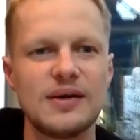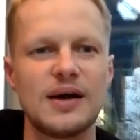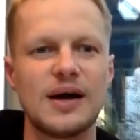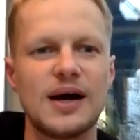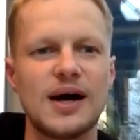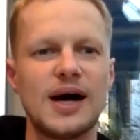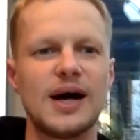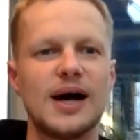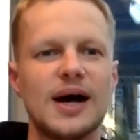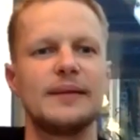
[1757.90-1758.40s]

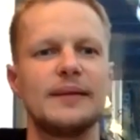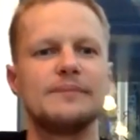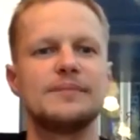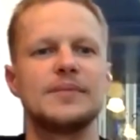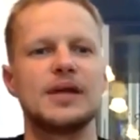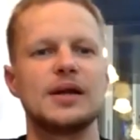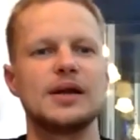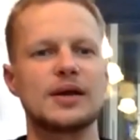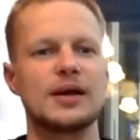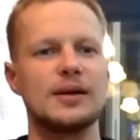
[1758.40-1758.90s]
um,
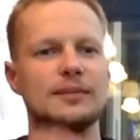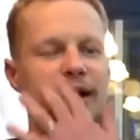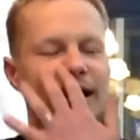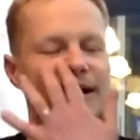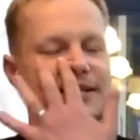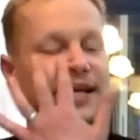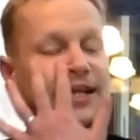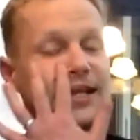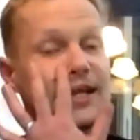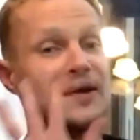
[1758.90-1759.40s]
you know, kind of
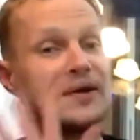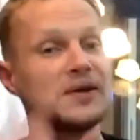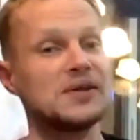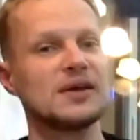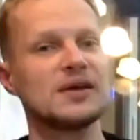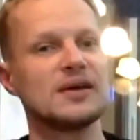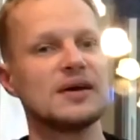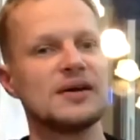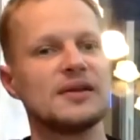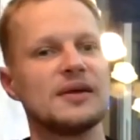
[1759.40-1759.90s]
plastic thing on
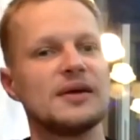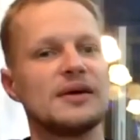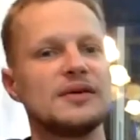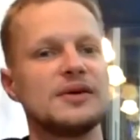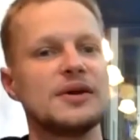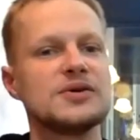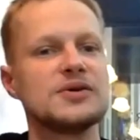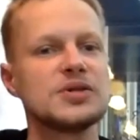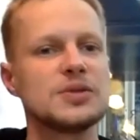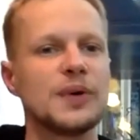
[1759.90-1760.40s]
the on the
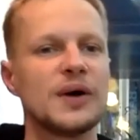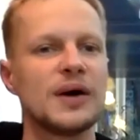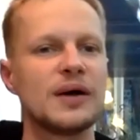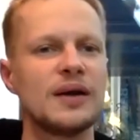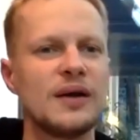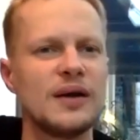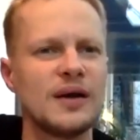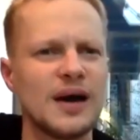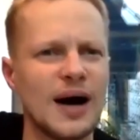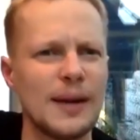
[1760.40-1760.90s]
nose, but
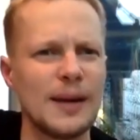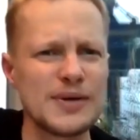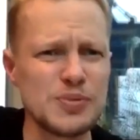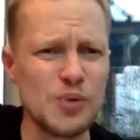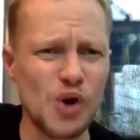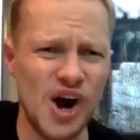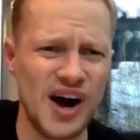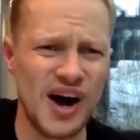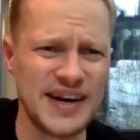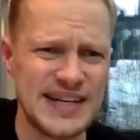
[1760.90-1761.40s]
uh, much
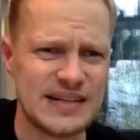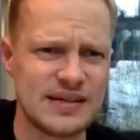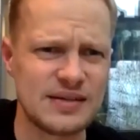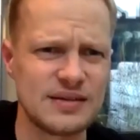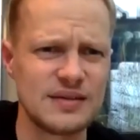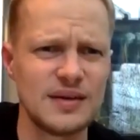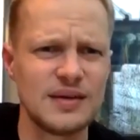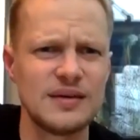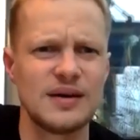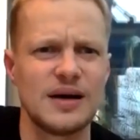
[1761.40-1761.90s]
more honeyed,
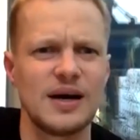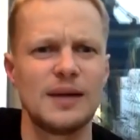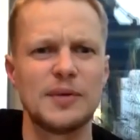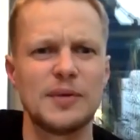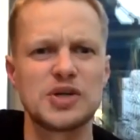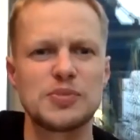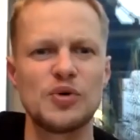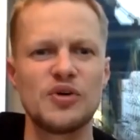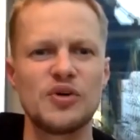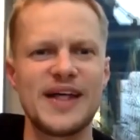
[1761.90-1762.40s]
uh,
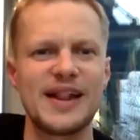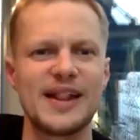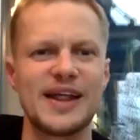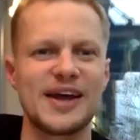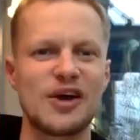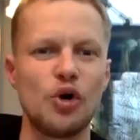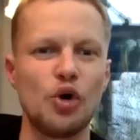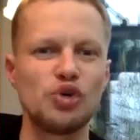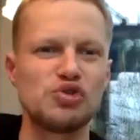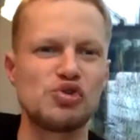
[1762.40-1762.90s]
much more of that
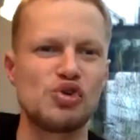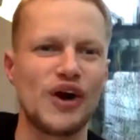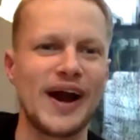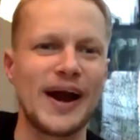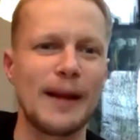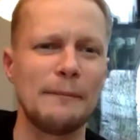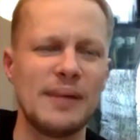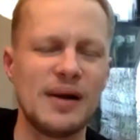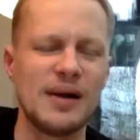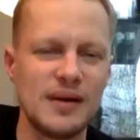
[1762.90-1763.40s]
like golden
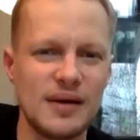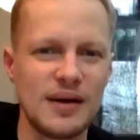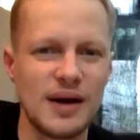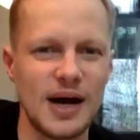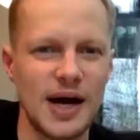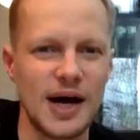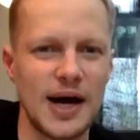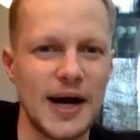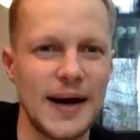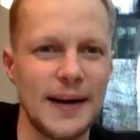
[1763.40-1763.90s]
gram,
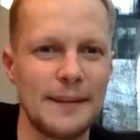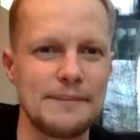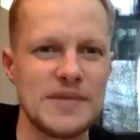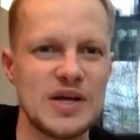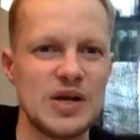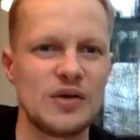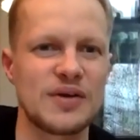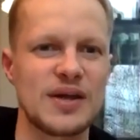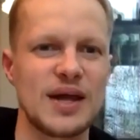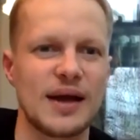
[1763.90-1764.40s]
um,
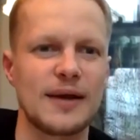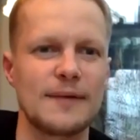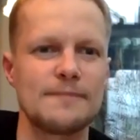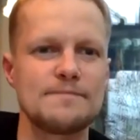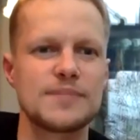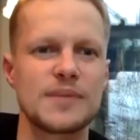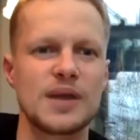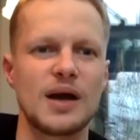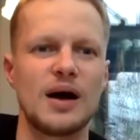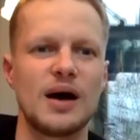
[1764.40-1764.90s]
you know, kick
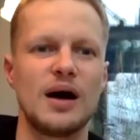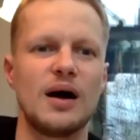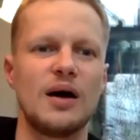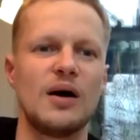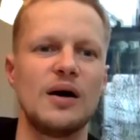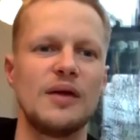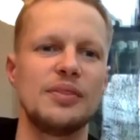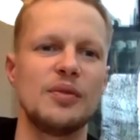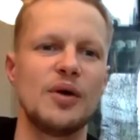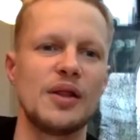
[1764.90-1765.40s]
uh,
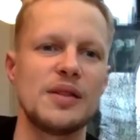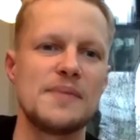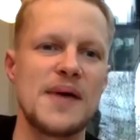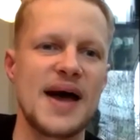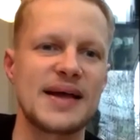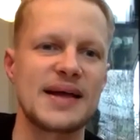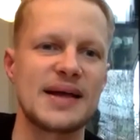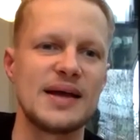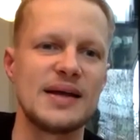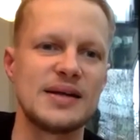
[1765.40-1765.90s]
on on the
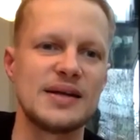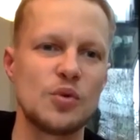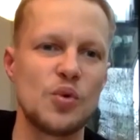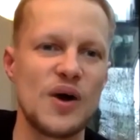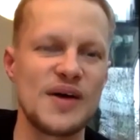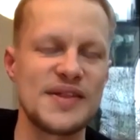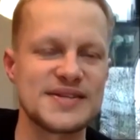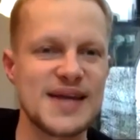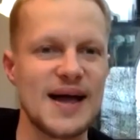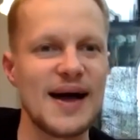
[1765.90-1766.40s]
back end. And
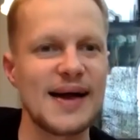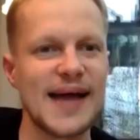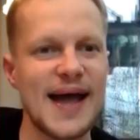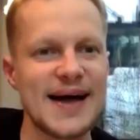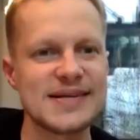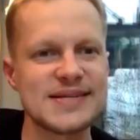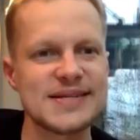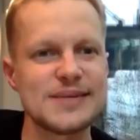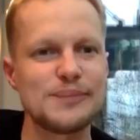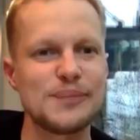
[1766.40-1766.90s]
wine's high
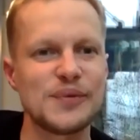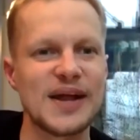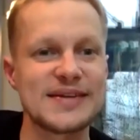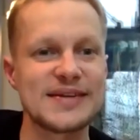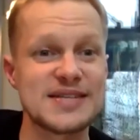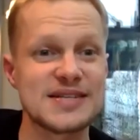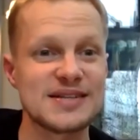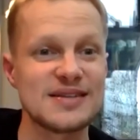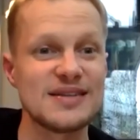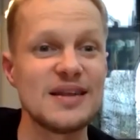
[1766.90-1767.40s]
acid, but
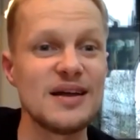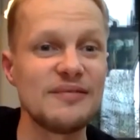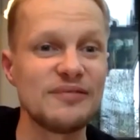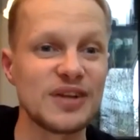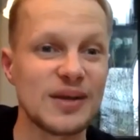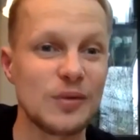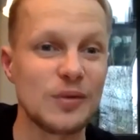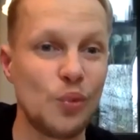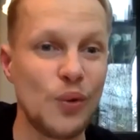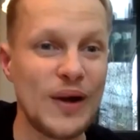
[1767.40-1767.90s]
has this
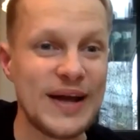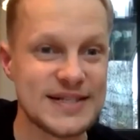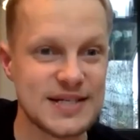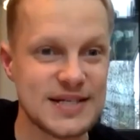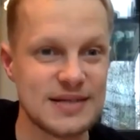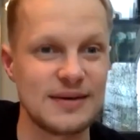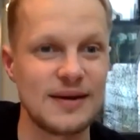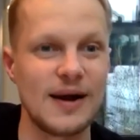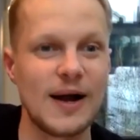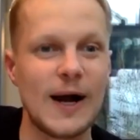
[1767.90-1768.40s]
lovely
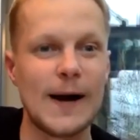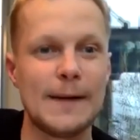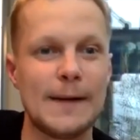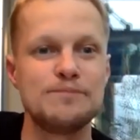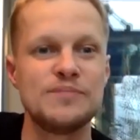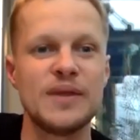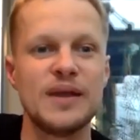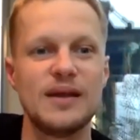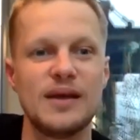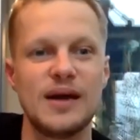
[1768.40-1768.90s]
weight
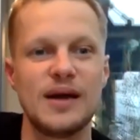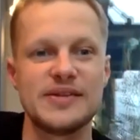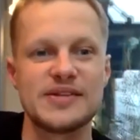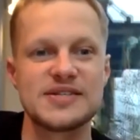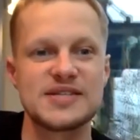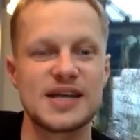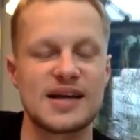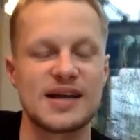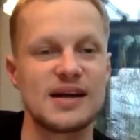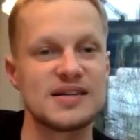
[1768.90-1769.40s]
um, and
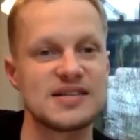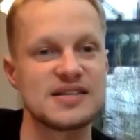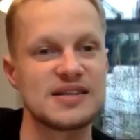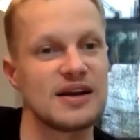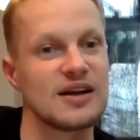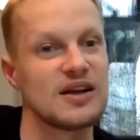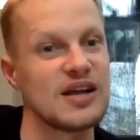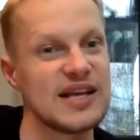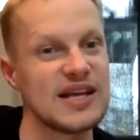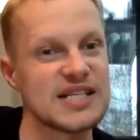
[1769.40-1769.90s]
this like kind of
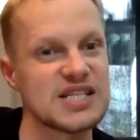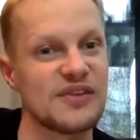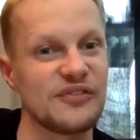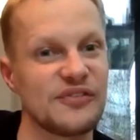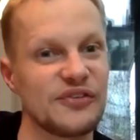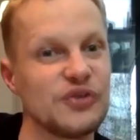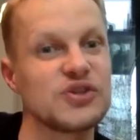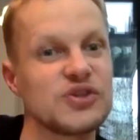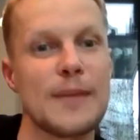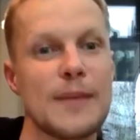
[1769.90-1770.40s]
sun-kissed
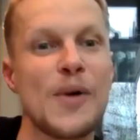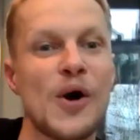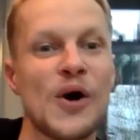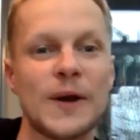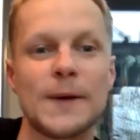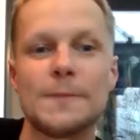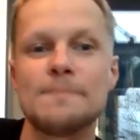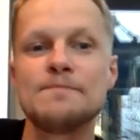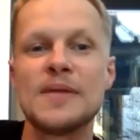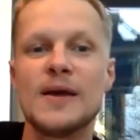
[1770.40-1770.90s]
fruit
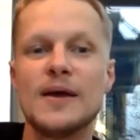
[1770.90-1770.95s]
component.